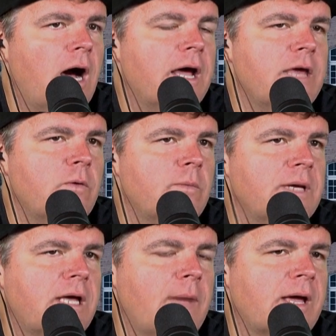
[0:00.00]
He will
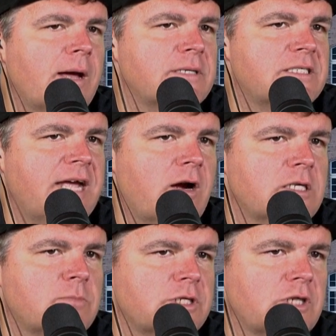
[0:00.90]
be coming up to
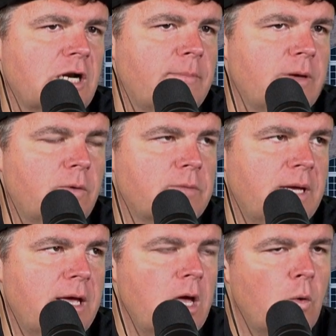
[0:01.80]
Terrace, British Columbia with
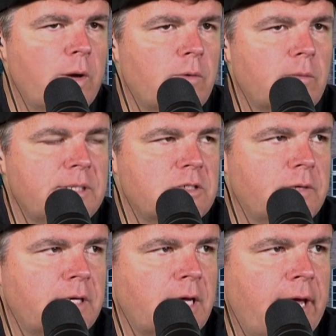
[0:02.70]
me. We will be
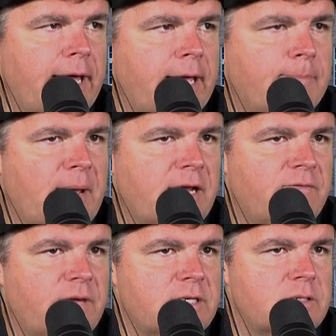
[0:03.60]
doing a
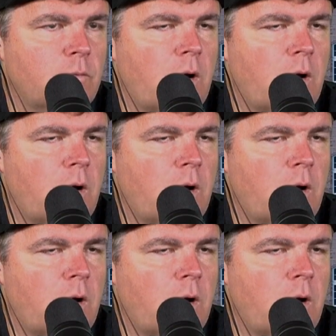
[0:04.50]
benefit.